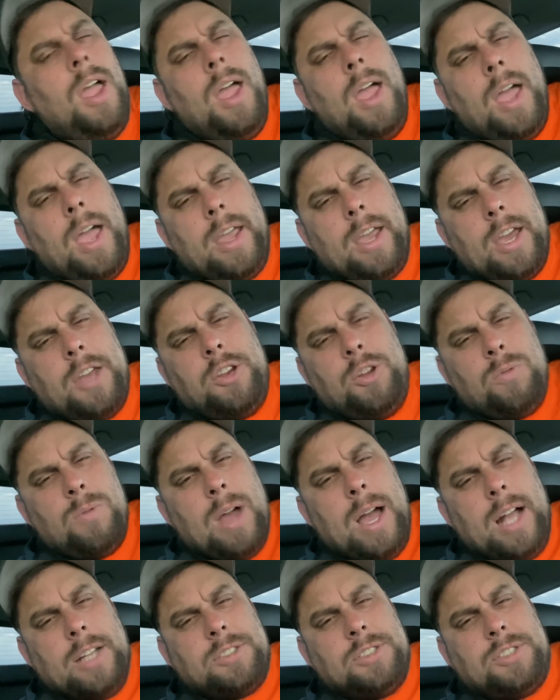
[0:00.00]
I got to do
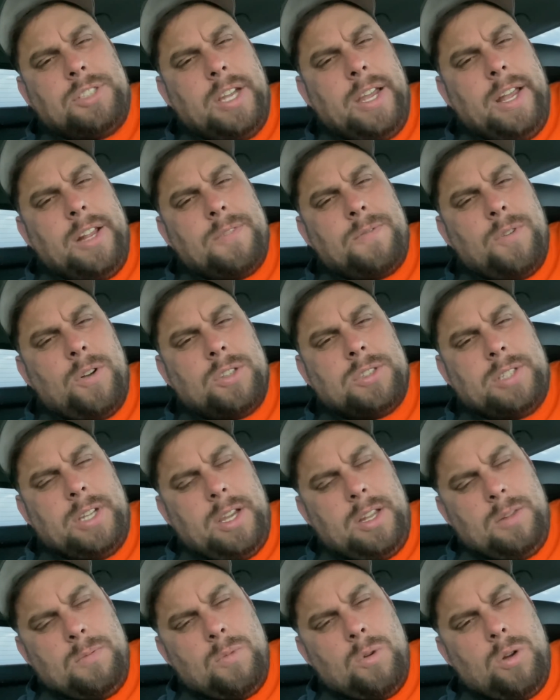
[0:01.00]
rods and chain first thing
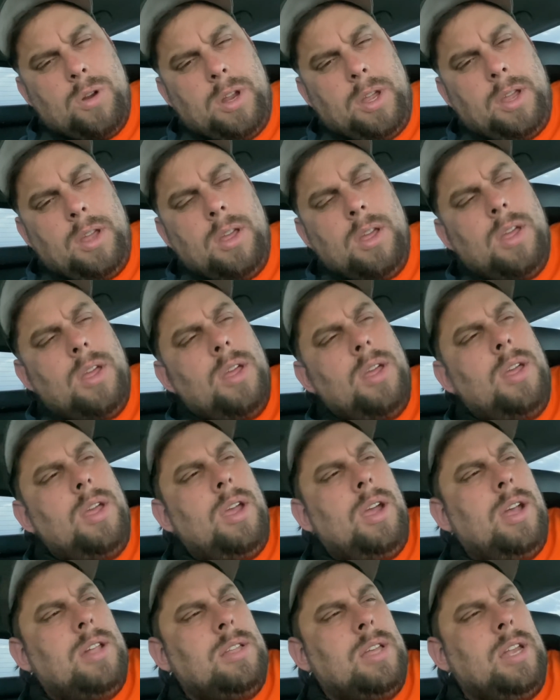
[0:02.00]
in the morning
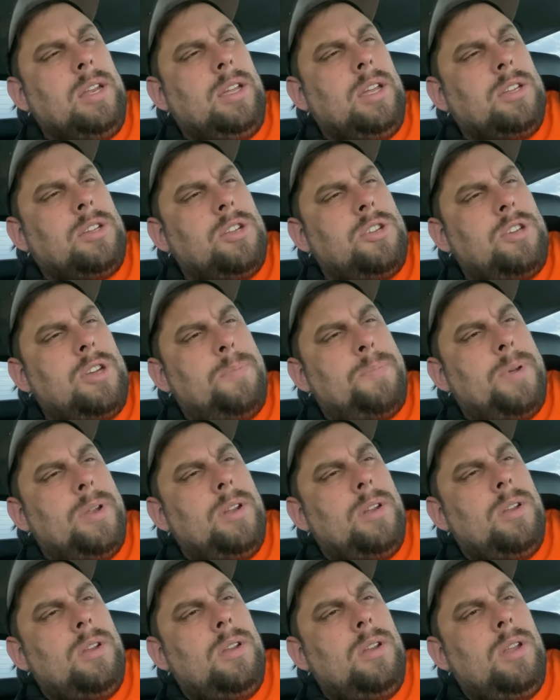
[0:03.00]
and then get to
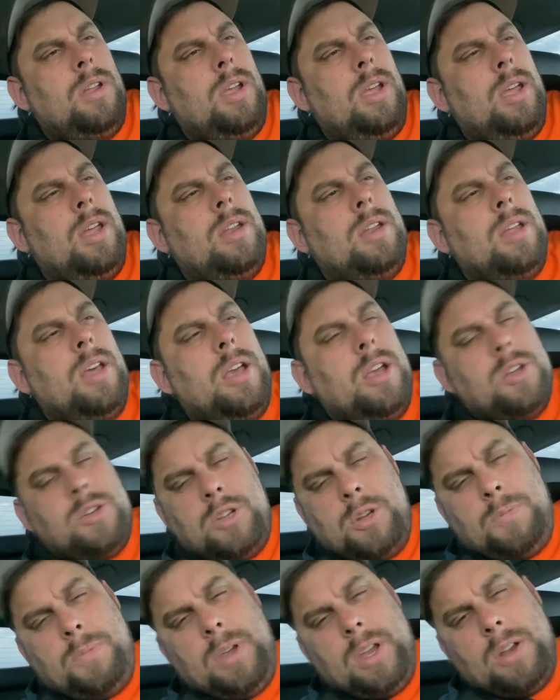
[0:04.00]
chipping, and
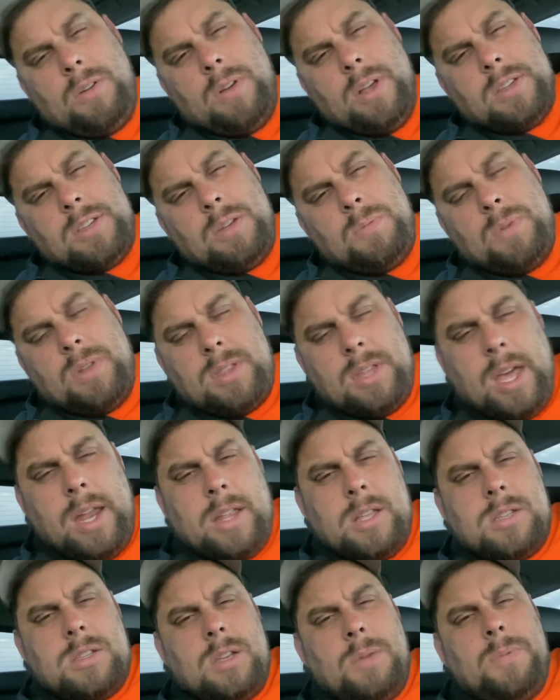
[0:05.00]
should be interesting. But that
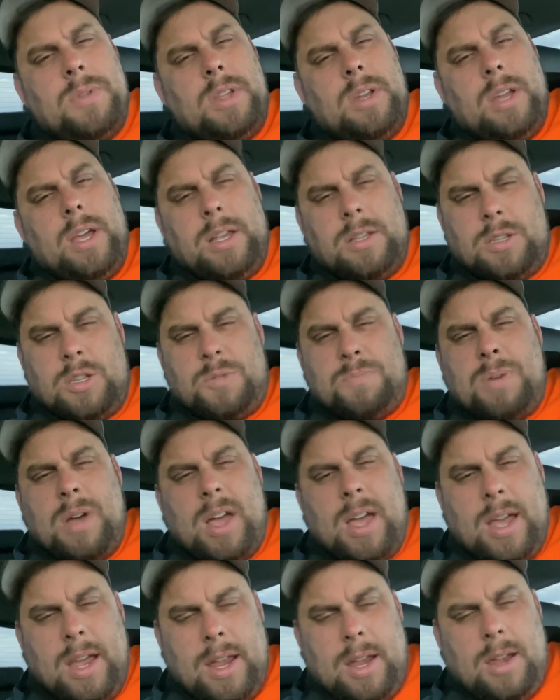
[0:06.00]
is some of the nicest
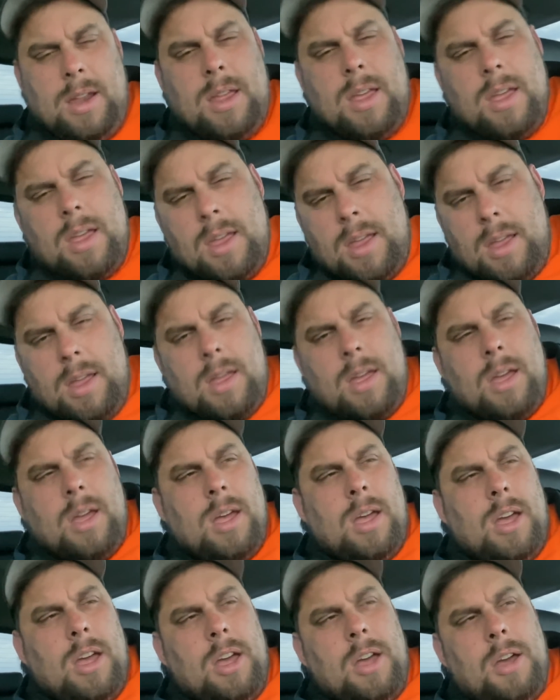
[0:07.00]
pine
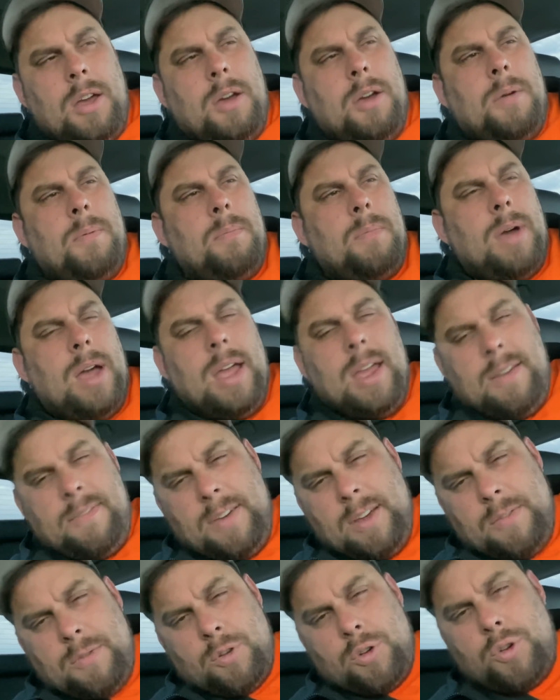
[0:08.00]
I have
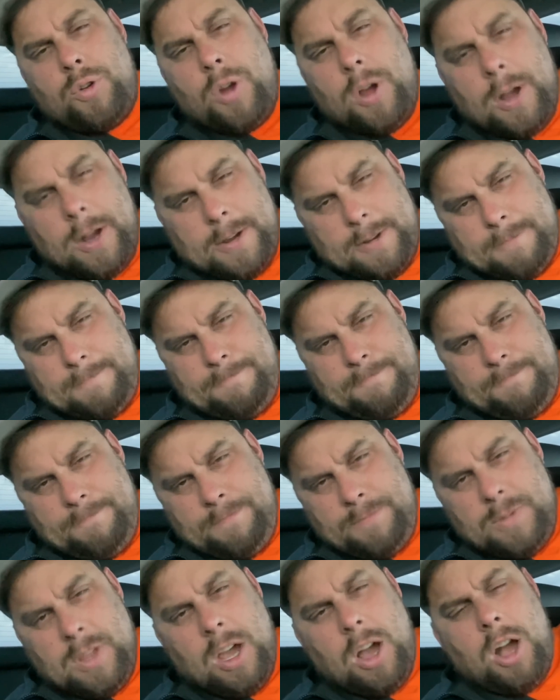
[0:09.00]
ever drug.
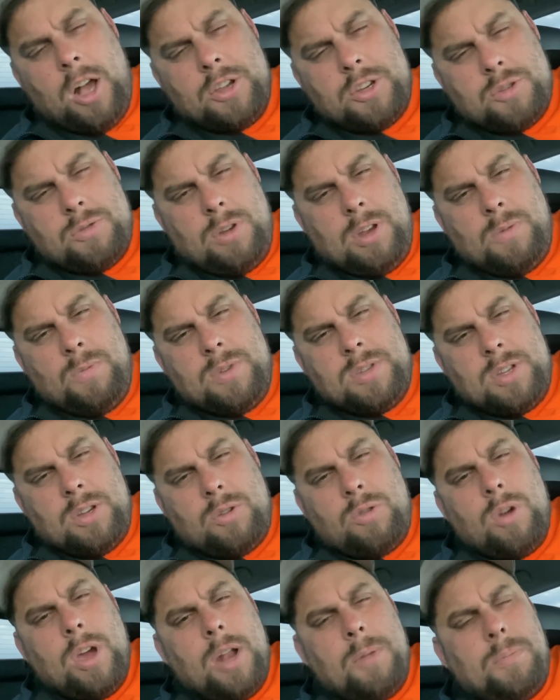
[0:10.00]
The Austrian was
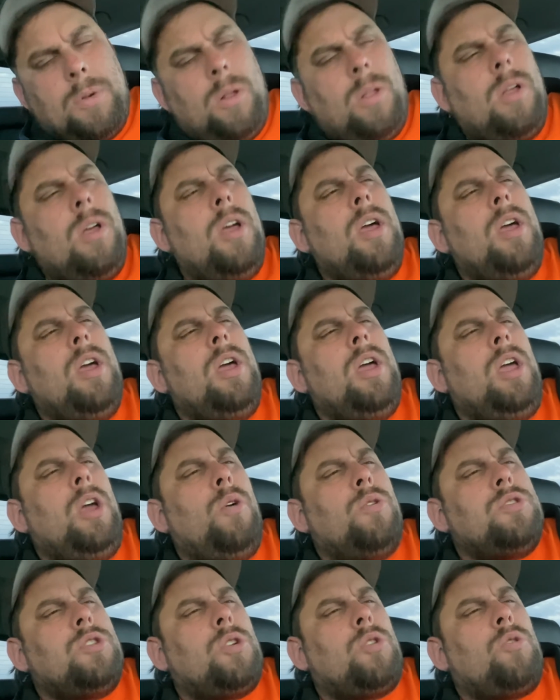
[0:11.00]
incredible. It
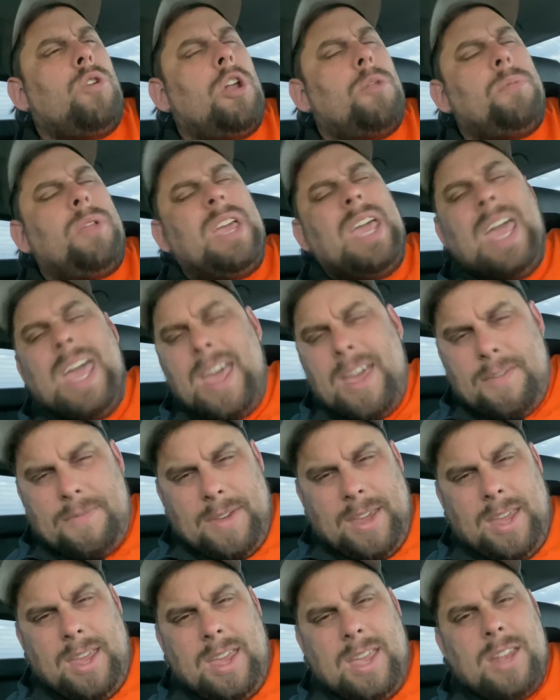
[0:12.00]
was incredibly
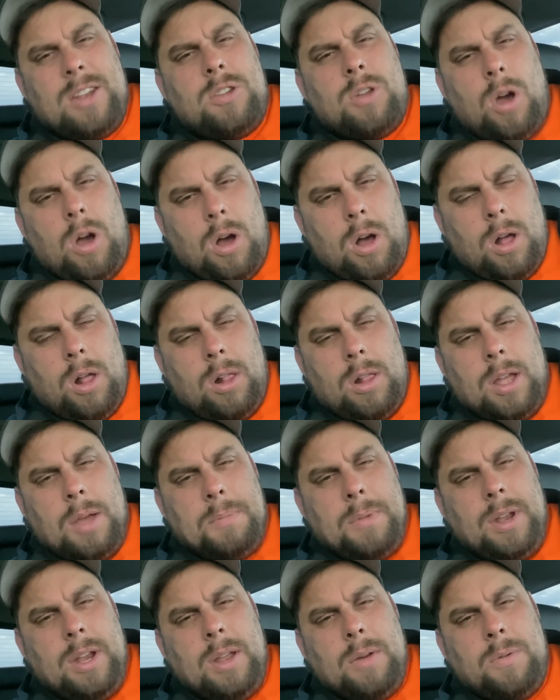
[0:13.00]
heavy and tall. I
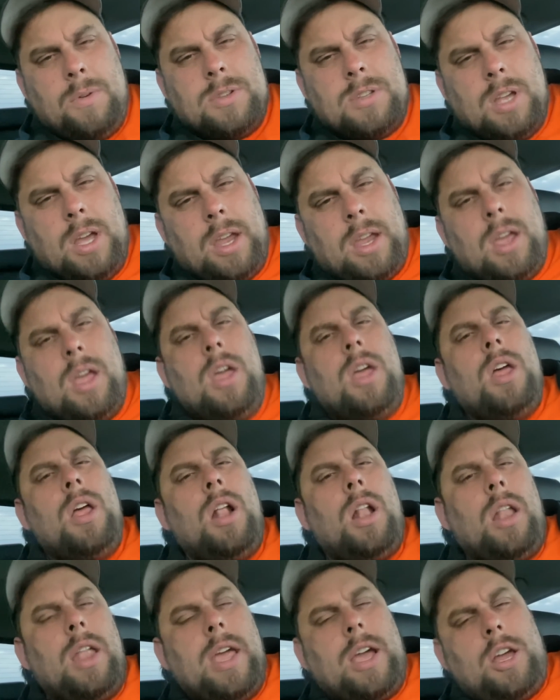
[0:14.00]
mean, it was
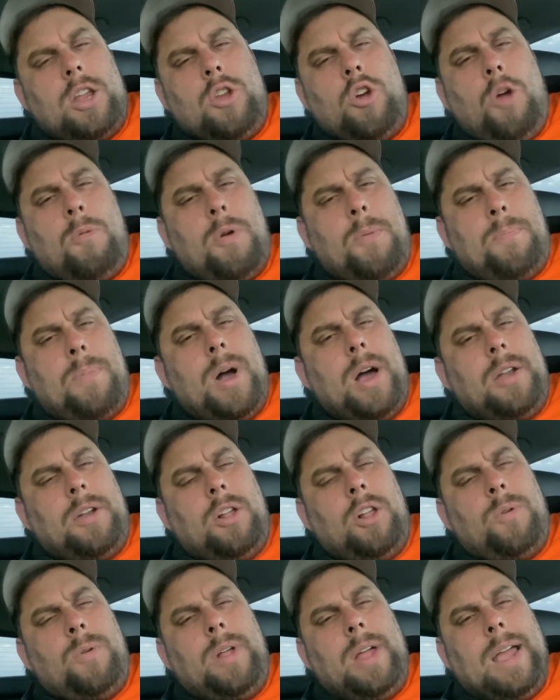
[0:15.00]
like a normal
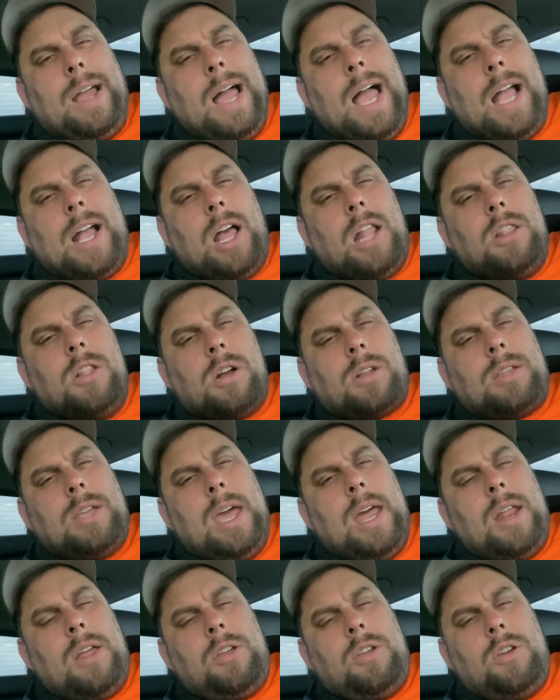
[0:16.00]
bundle. I looked
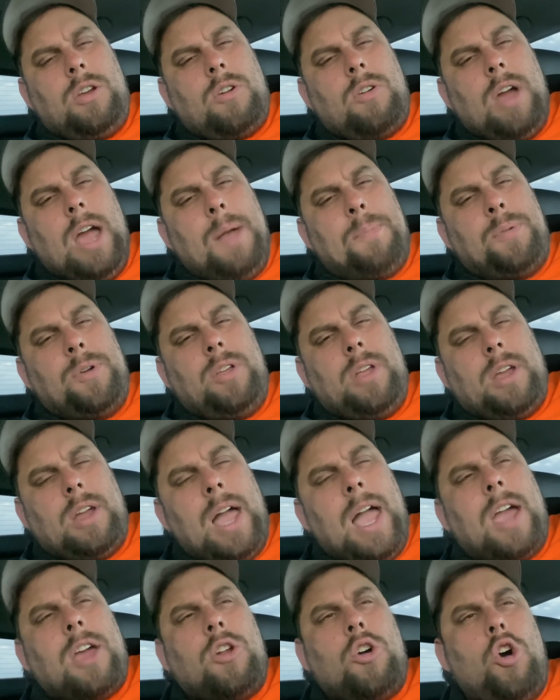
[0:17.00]
at it, you grapple, like
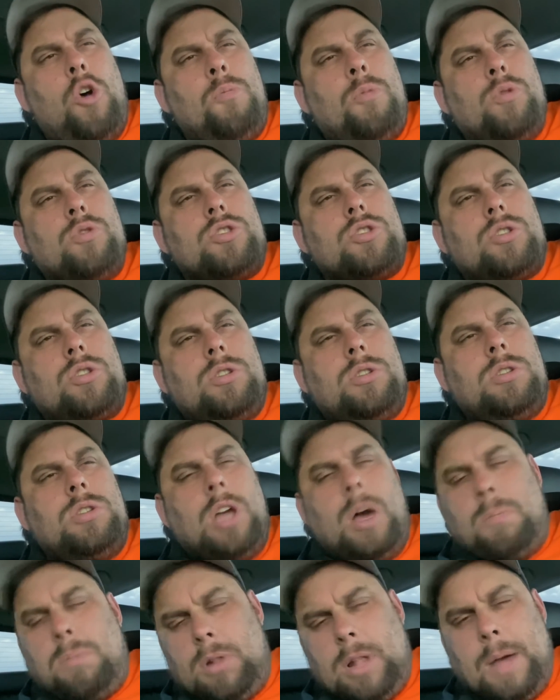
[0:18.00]
I could almost
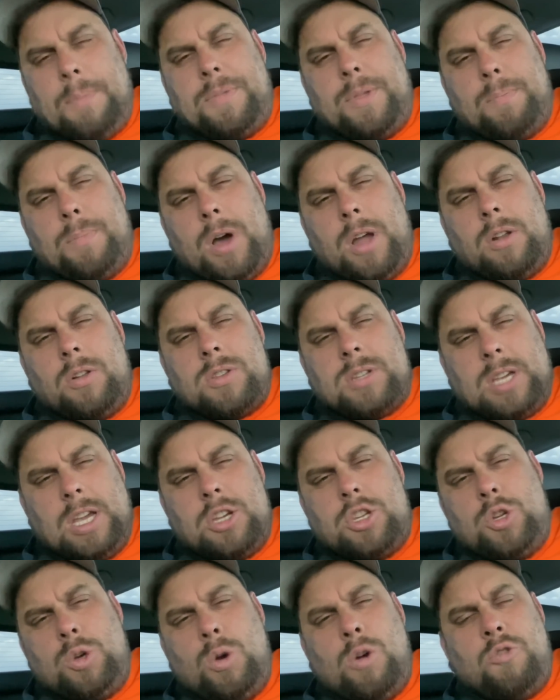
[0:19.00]
double up the bundles,
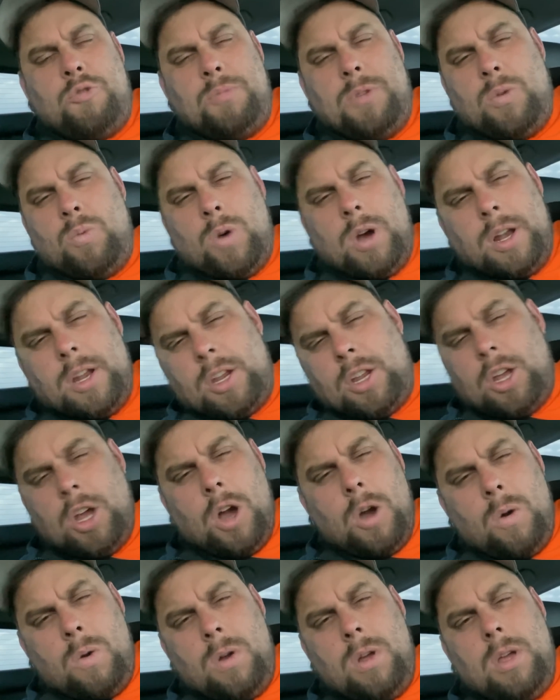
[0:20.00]
get 2 of them in one and
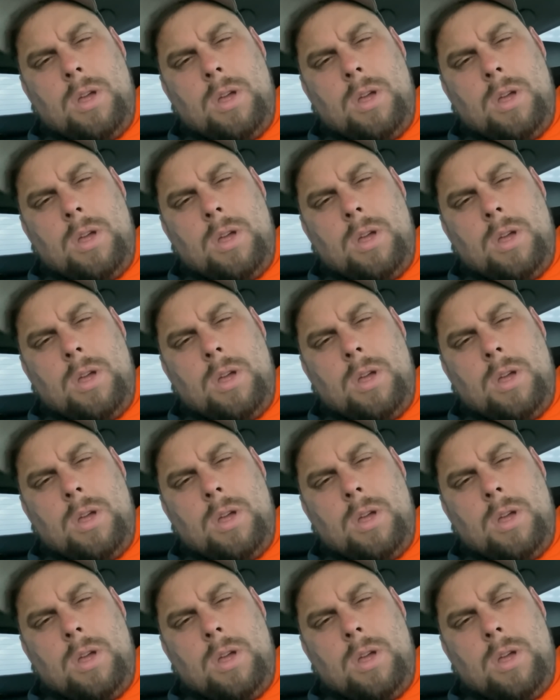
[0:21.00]
go.